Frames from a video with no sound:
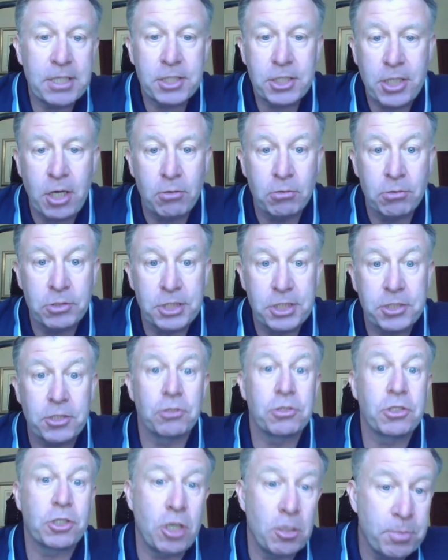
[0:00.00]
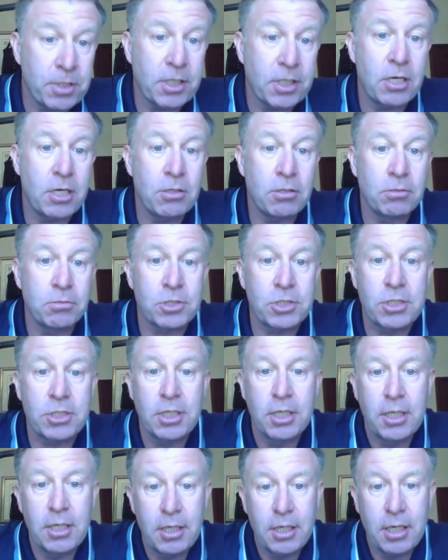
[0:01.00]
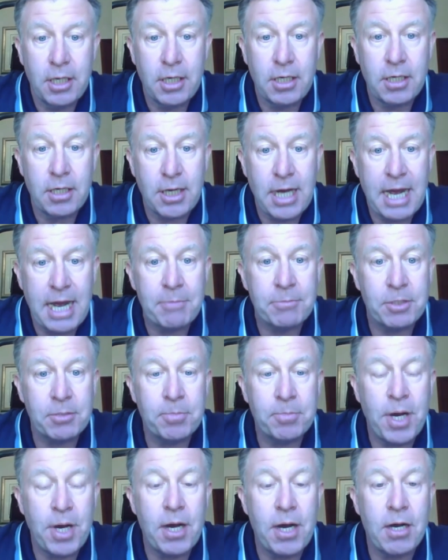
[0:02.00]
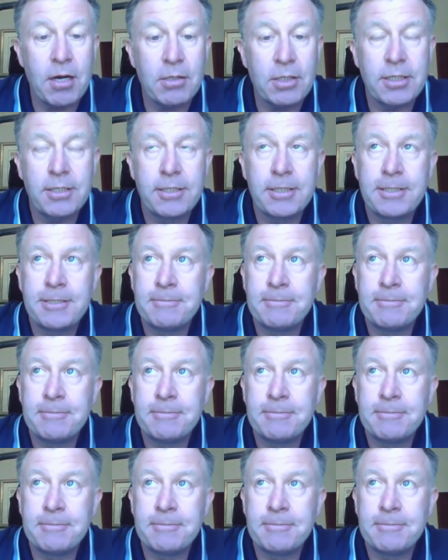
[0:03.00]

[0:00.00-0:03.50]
where Scholes, he scored a couple of goals at Hampden Park.